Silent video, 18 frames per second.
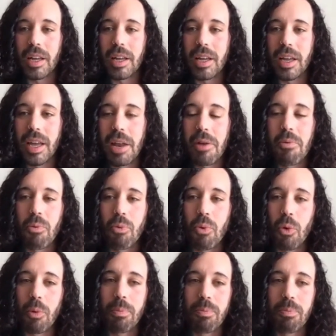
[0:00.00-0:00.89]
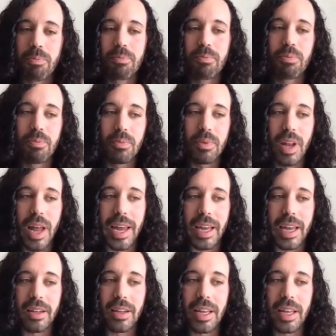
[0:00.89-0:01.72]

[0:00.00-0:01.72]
it will likely,